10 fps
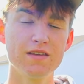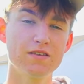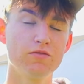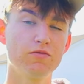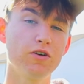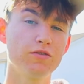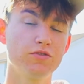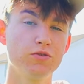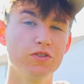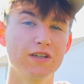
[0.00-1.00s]
This
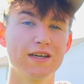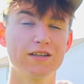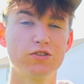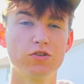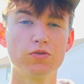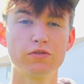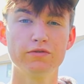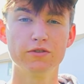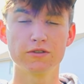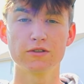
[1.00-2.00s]
involves using a solar
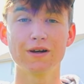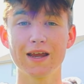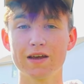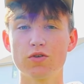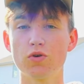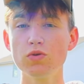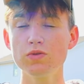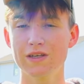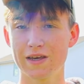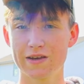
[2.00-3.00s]
filter and
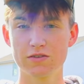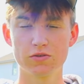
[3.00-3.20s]
only a